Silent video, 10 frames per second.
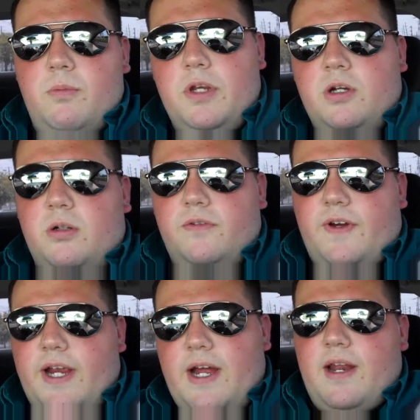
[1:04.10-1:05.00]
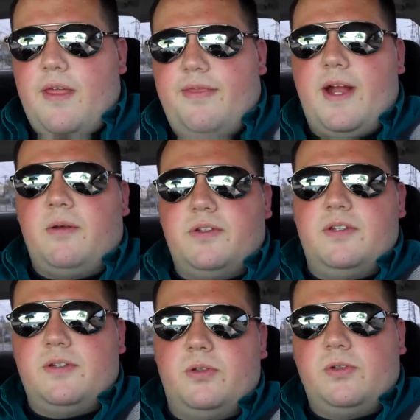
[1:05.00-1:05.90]
wouldn't it be cool if I got
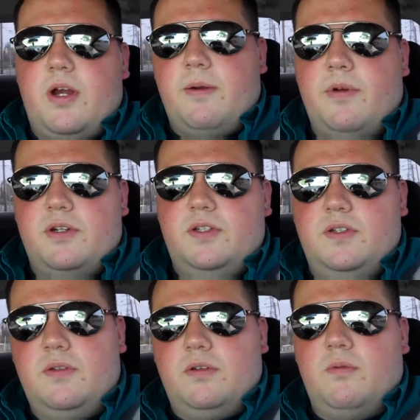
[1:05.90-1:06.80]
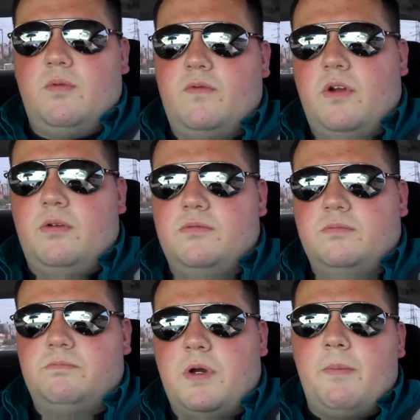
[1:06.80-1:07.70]
1,000 subscribers
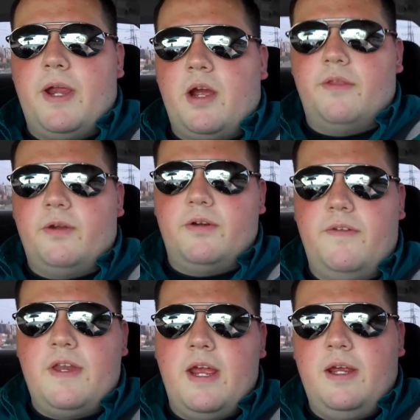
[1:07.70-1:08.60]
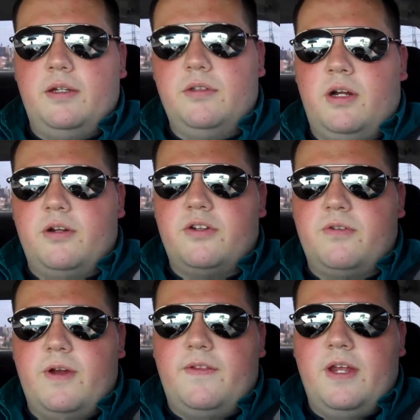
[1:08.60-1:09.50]
by my 100th day?
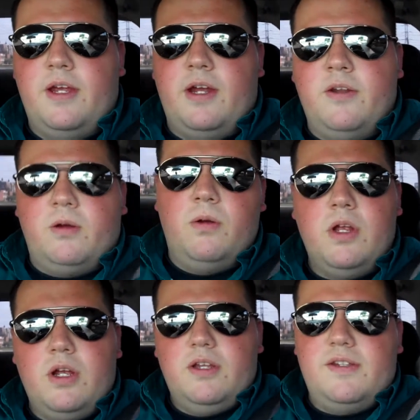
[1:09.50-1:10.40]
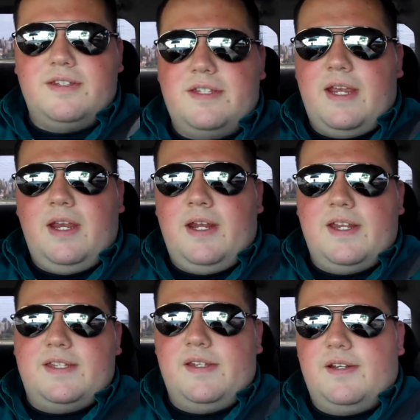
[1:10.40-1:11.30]
I know this is day
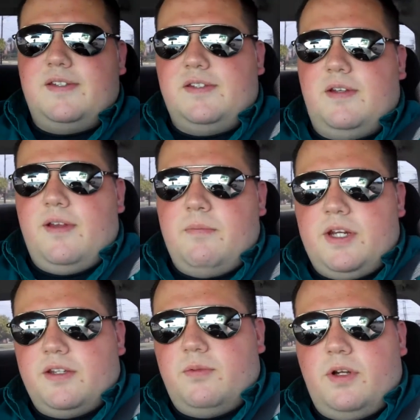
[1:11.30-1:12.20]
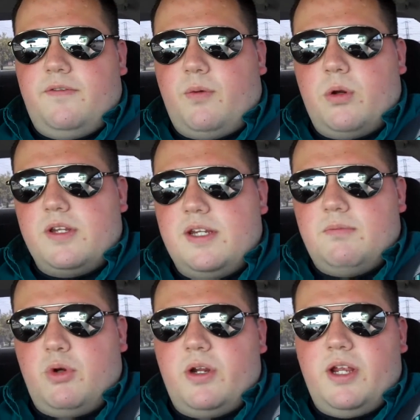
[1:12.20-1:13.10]
86, so that means what, 14
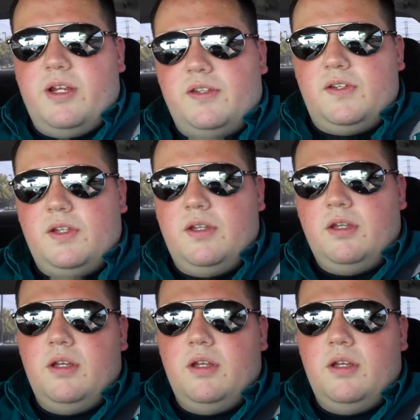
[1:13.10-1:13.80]
more days?